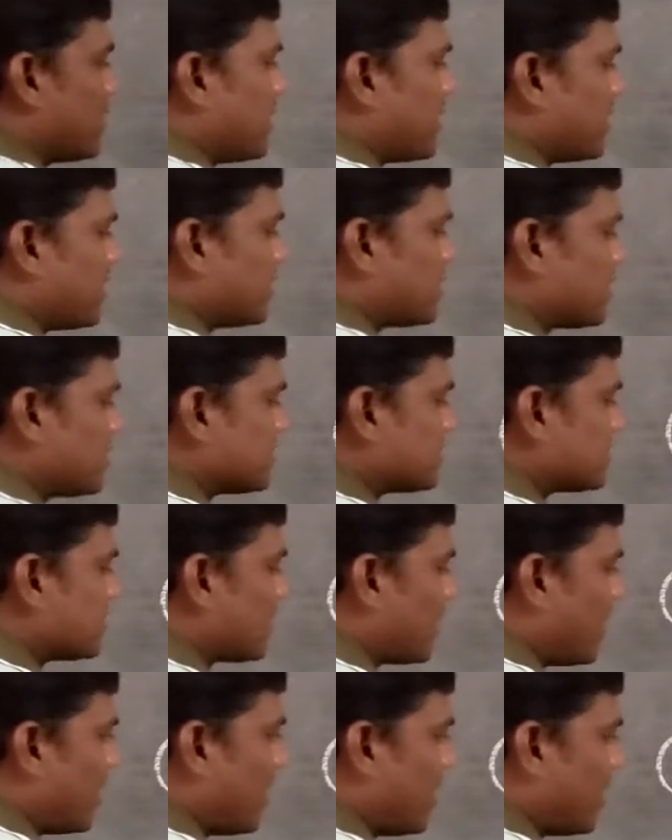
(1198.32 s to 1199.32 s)
It is
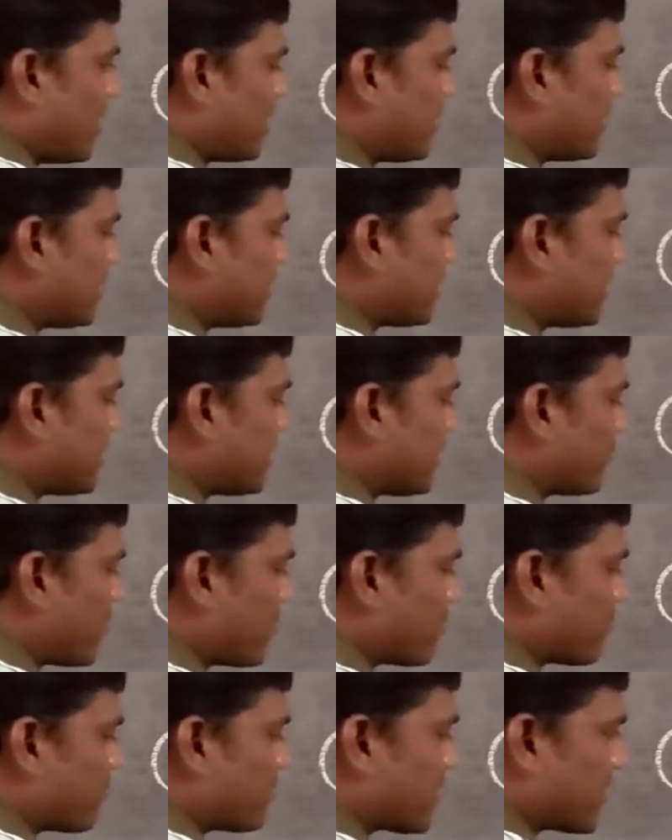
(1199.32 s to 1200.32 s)
the
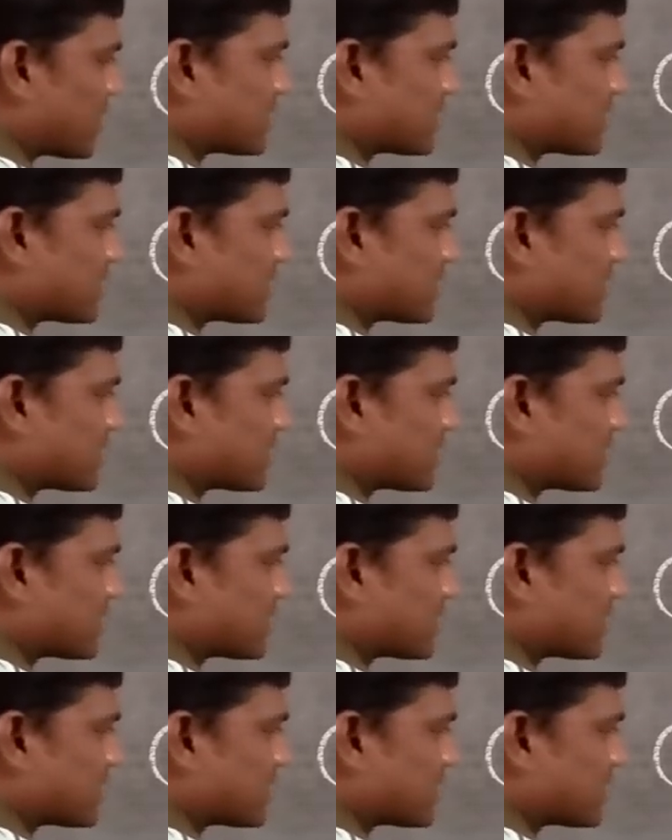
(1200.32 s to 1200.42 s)
T1 we can